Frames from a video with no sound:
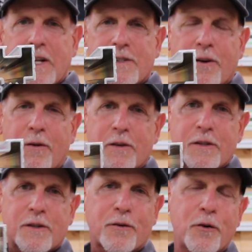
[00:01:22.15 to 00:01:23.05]
that's called a
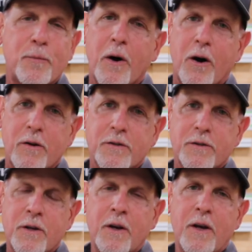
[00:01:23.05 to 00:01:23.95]
screw
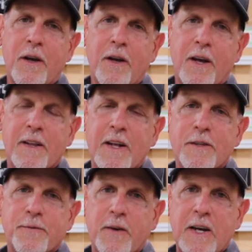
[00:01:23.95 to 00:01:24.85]
boss. And
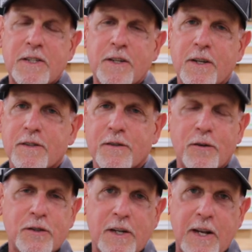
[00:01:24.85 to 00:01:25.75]
that's fancy
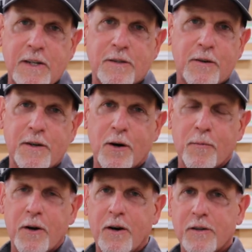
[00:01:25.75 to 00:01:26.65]
extrusion industry
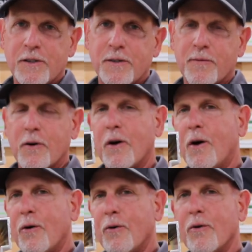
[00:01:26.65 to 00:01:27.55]
terminology for a
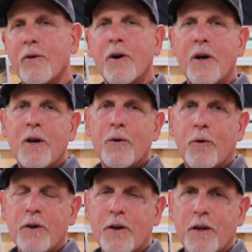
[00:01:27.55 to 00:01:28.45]
hole.
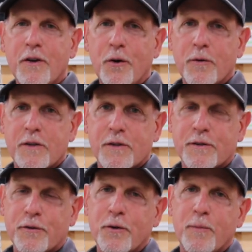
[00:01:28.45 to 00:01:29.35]
What you can do with the
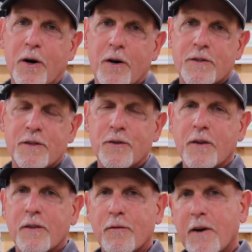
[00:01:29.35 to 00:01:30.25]
screw boss is you
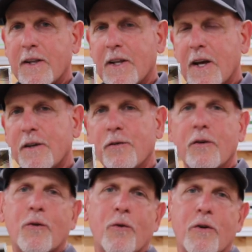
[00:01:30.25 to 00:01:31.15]
can thread that to a
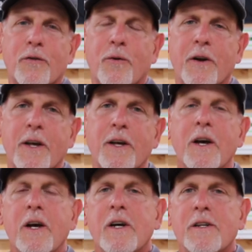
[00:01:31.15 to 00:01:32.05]
quarter 20.
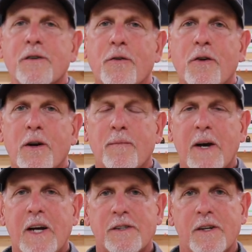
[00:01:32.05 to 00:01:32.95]
So you can
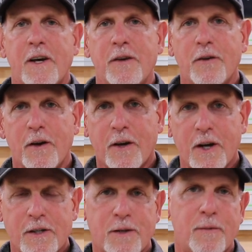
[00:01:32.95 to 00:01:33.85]
imagine how you could
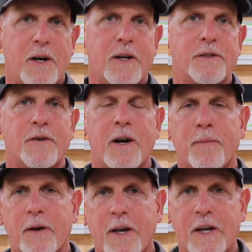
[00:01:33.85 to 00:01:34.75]
customize your
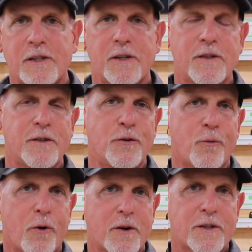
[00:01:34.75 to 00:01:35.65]
applications and your
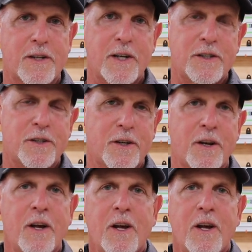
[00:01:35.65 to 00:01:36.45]
workstation